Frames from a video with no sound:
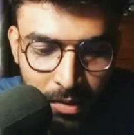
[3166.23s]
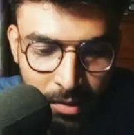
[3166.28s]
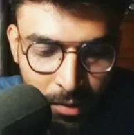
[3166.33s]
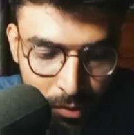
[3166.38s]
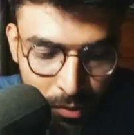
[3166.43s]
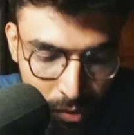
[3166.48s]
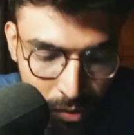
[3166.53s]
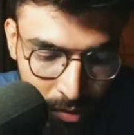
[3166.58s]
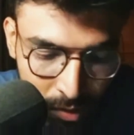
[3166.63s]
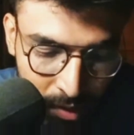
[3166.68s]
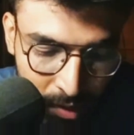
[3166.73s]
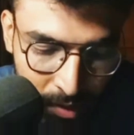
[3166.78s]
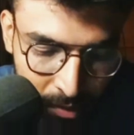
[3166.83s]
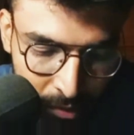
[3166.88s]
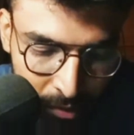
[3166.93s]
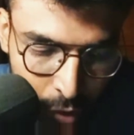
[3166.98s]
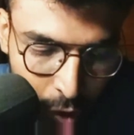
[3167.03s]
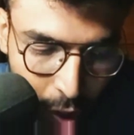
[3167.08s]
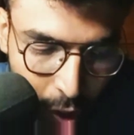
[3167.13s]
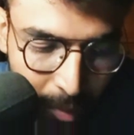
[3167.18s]
so the
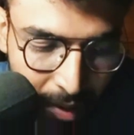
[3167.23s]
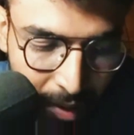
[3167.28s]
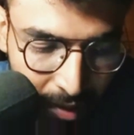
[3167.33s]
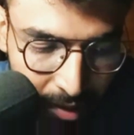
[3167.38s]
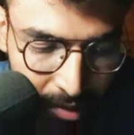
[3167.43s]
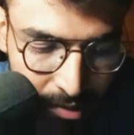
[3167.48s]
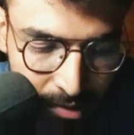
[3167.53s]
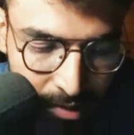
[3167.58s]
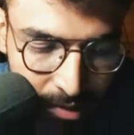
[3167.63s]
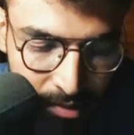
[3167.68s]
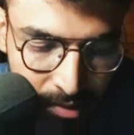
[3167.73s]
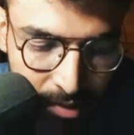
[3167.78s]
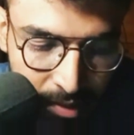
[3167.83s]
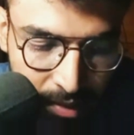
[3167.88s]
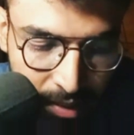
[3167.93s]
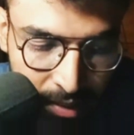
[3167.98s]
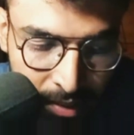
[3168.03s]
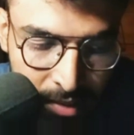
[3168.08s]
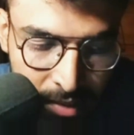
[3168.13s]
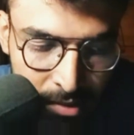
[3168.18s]
drawback is this that
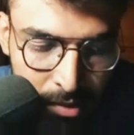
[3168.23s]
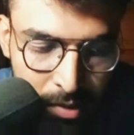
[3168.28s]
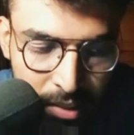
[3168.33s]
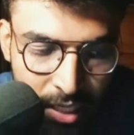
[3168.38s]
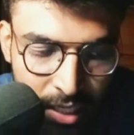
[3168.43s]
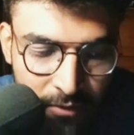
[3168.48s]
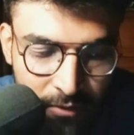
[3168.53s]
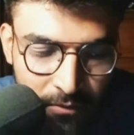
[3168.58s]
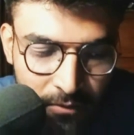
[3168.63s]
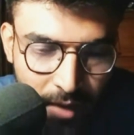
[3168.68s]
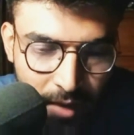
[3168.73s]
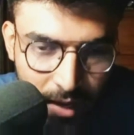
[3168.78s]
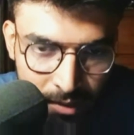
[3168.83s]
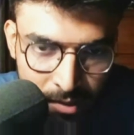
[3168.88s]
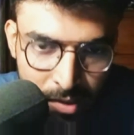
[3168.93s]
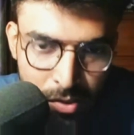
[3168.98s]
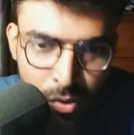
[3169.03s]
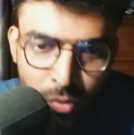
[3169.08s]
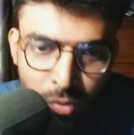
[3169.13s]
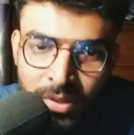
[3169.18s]
it does not have
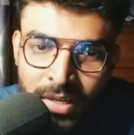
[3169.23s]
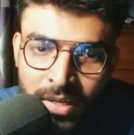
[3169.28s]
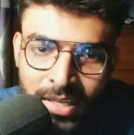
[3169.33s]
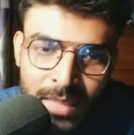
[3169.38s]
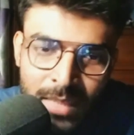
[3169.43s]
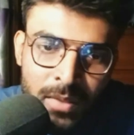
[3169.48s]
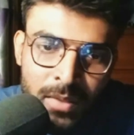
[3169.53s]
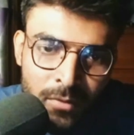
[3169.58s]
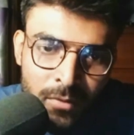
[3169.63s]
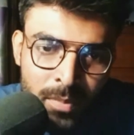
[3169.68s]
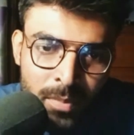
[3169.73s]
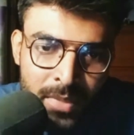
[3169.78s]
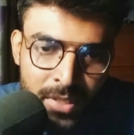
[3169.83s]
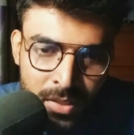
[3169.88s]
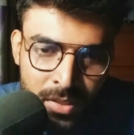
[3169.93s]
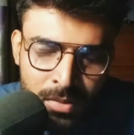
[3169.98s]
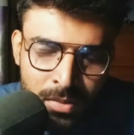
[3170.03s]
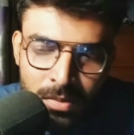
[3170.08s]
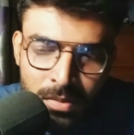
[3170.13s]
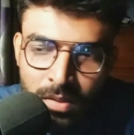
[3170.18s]
access to real time
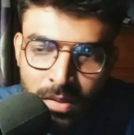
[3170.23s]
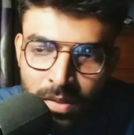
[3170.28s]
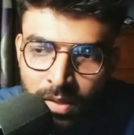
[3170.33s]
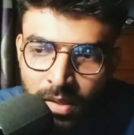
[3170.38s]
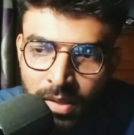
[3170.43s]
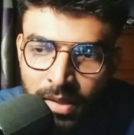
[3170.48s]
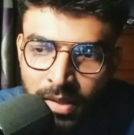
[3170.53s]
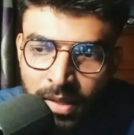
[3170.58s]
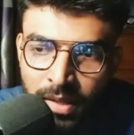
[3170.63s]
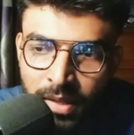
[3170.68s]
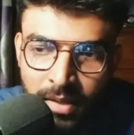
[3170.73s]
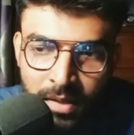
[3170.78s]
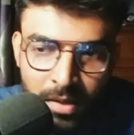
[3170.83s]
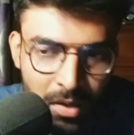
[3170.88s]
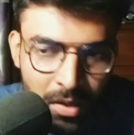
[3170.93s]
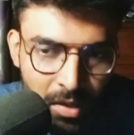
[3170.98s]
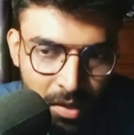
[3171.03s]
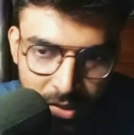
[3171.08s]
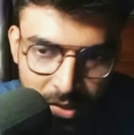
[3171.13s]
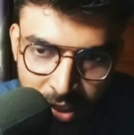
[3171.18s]
information, like
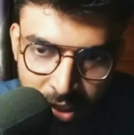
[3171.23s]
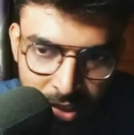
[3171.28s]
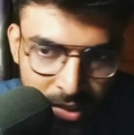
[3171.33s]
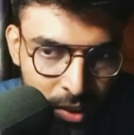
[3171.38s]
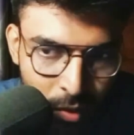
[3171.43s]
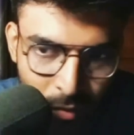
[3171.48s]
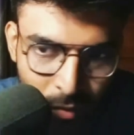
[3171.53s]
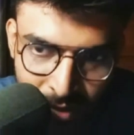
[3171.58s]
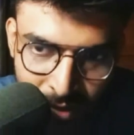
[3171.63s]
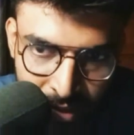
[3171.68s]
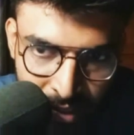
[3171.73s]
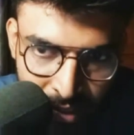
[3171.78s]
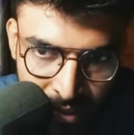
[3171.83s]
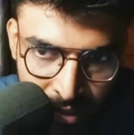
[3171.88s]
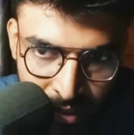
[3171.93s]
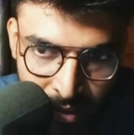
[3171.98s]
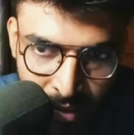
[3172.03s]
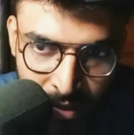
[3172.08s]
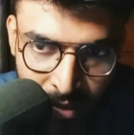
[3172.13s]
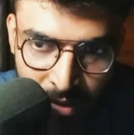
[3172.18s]
changing weather
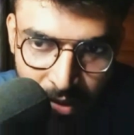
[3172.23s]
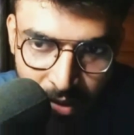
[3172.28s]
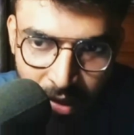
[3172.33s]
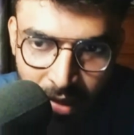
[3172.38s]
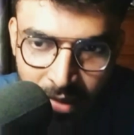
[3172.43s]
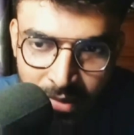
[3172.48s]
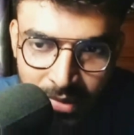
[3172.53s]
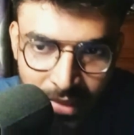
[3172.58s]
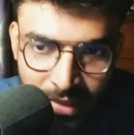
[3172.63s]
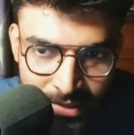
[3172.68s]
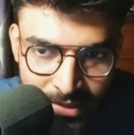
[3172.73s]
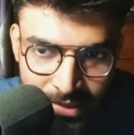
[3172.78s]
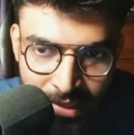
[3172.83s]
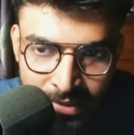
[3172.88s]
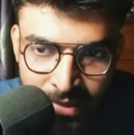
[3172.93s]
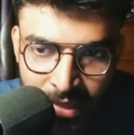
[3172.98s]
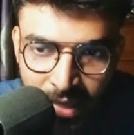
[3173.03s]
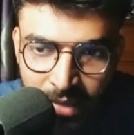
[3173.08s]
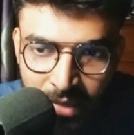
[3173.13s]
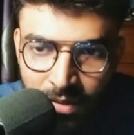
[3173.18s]
data and things like
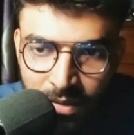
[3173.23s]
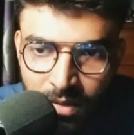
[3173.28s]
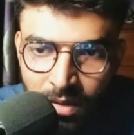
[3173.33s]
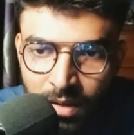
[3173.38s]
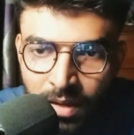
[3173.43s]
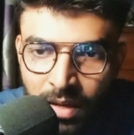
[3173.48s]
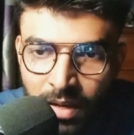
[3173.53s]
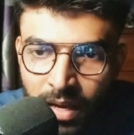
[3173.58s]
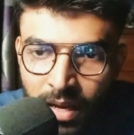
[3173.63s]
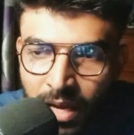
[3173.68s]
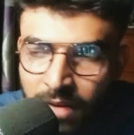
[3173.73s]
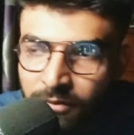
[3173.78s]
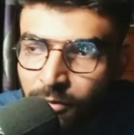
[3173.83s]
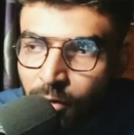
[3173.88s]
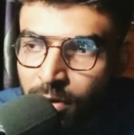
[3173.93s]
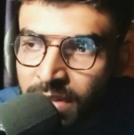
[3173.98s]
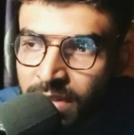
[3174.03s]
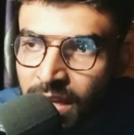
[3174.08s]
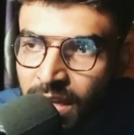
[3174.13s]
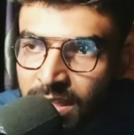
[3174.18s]
that and
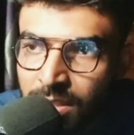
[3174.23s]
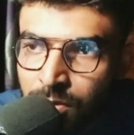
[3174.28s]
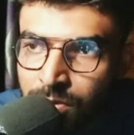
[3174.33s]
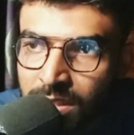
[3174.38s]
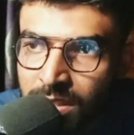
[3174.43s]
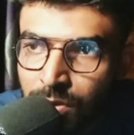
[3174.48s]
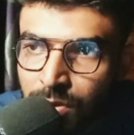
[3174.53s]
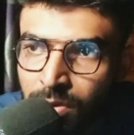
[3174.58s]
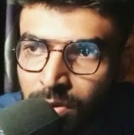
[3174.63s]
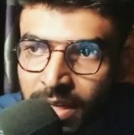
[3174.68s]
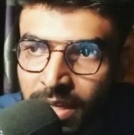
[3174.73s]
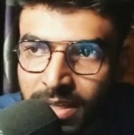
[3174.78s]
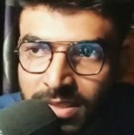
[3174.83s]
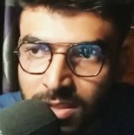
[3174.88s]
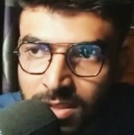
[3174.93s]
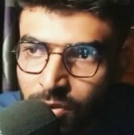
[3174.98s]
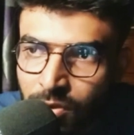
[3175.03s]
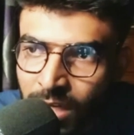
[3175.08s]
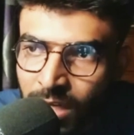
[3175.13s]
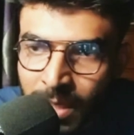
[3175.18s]
for that you need to like
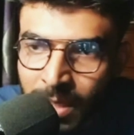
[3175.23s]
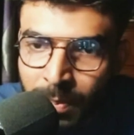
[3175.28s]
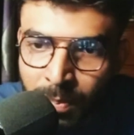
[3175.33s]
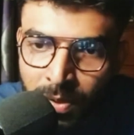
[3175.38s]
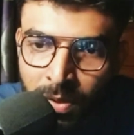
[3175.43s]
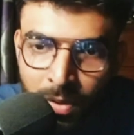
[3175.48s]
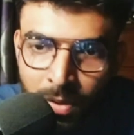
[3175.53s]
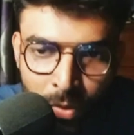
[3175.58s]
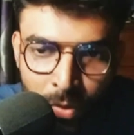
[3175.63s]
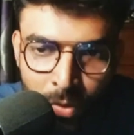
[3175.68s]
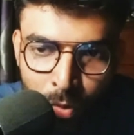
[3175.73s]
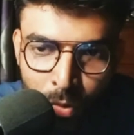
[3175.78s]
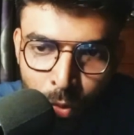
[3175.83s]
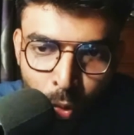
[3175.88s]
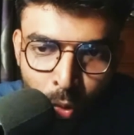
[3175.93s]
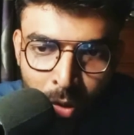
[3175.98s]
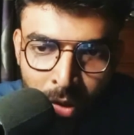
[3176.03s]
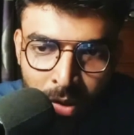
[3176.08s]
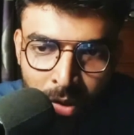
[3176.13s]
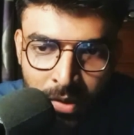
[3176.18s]
scrape
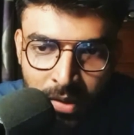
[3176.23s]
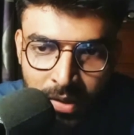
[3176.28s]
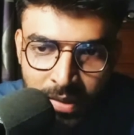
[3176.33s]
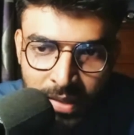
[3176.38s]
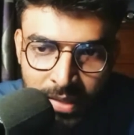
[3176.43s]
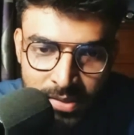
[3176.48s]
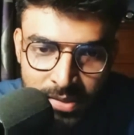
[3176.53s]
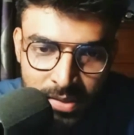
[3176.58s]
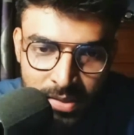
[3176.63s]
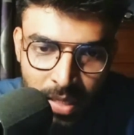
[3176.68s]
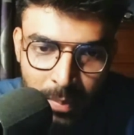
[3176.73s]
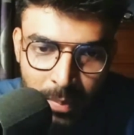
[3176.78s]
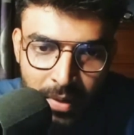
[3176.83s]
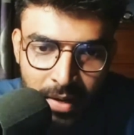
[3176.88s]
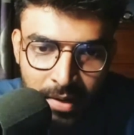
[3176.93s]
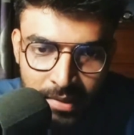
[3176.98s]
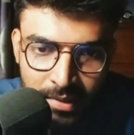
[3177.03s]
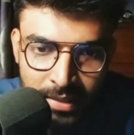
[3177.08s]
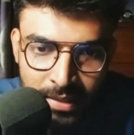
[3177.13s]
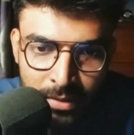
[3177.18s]
google that's
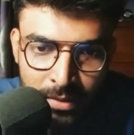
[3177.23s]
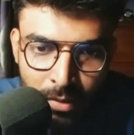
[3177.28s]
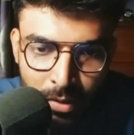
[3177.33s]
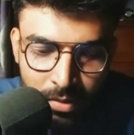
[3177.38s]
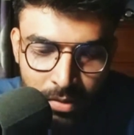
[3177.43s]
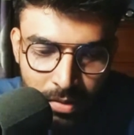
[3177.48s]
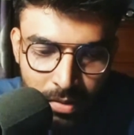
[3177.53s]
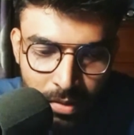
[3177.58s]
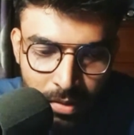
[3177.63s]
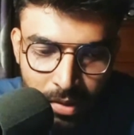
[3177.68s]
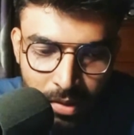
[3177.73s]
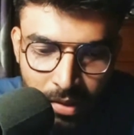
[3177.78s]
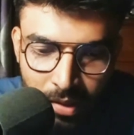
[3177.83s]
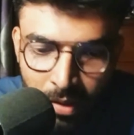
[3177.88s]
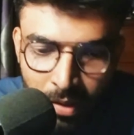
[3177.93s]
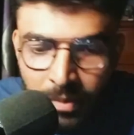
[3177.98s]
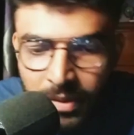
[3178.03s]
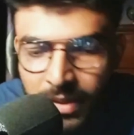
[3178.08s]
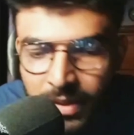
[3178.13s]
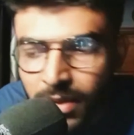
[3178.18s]
apparently not
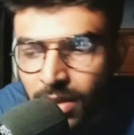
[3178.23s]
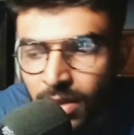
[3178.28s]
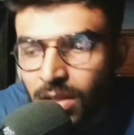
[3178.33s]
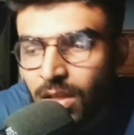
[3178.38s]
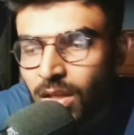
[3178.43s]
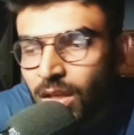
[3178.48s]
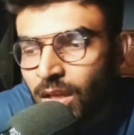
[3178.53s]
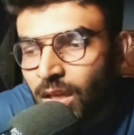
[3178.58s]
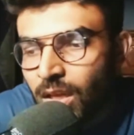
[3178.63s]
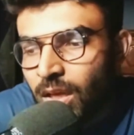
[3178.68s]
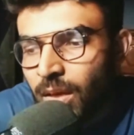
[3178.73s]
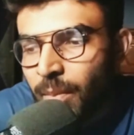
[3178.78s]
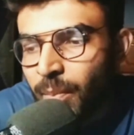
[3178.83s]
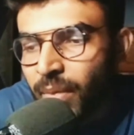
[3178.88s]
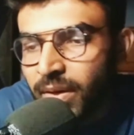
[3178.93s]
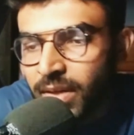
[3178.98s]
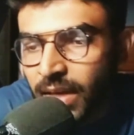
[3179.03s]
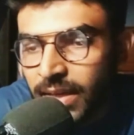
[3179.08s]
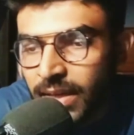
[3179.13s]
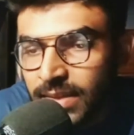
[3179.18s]
uh, legal
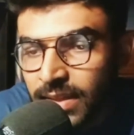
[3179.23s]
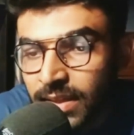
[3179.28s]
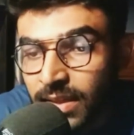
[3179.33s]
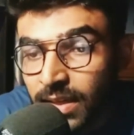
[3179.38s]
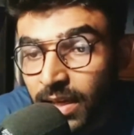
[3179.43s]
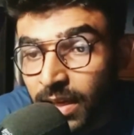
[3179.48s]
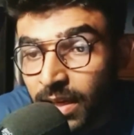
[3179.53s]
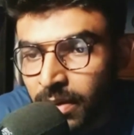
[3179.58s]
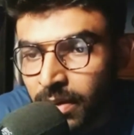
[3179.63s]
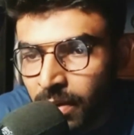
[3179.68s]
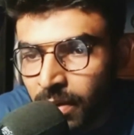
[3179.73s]
but i think it,